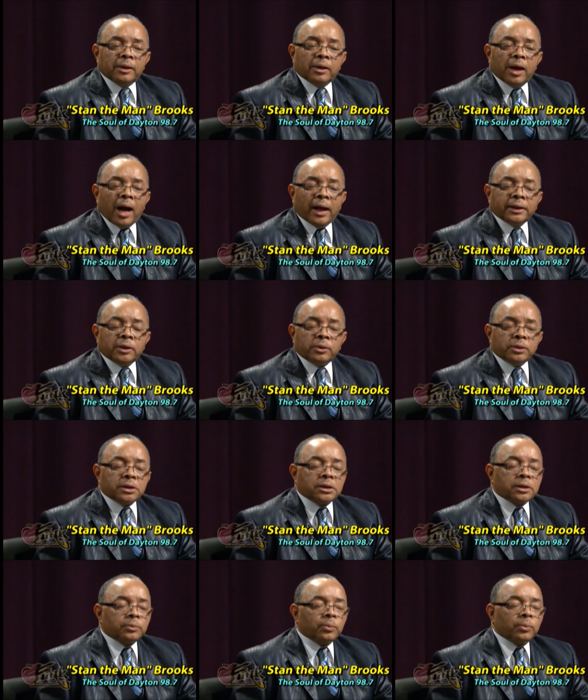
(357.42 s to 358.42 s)
I
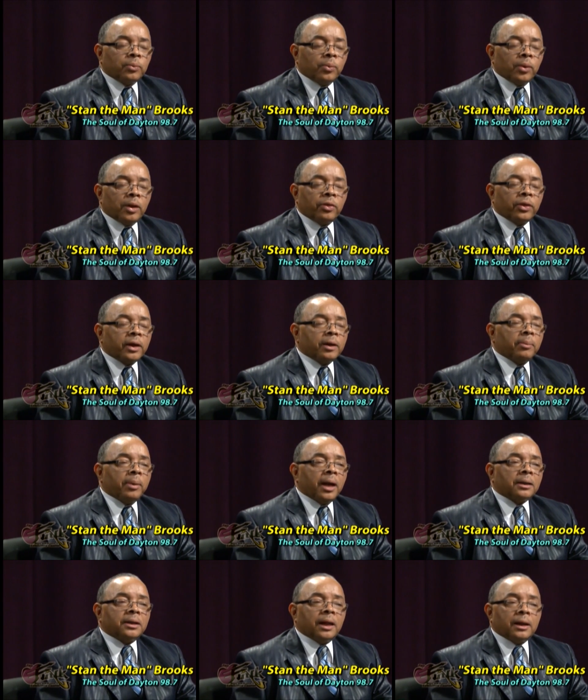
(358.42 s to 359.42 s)
noticed that one thing
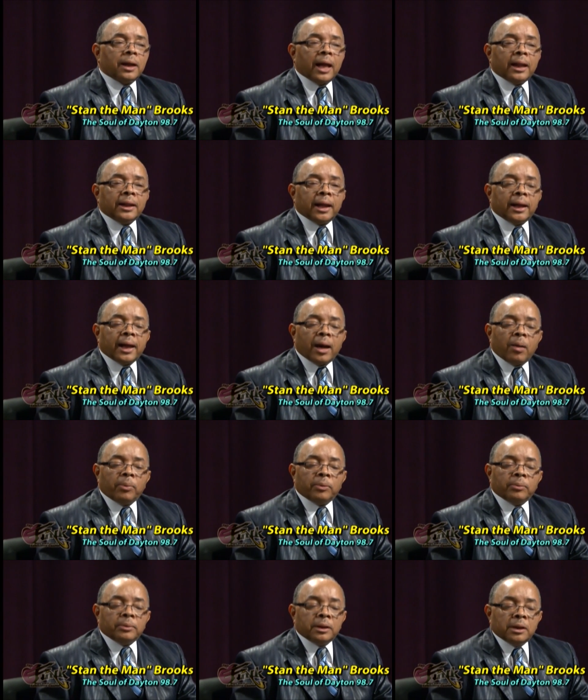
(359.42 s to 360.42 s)
about that
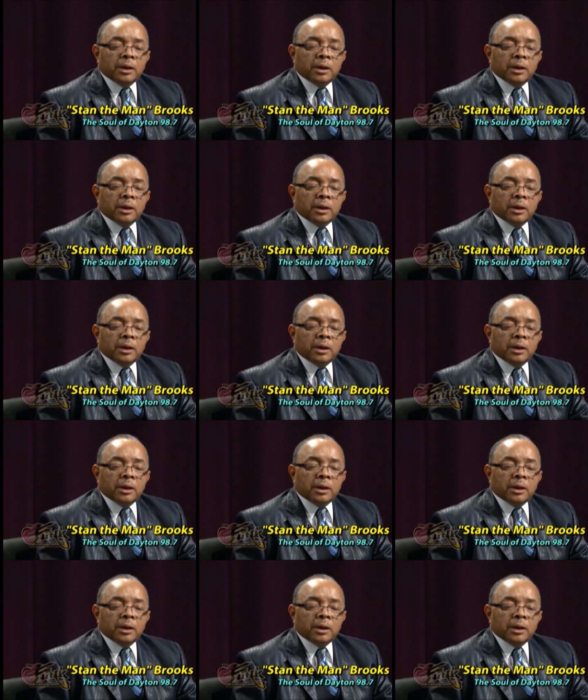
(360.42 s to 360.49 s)
album.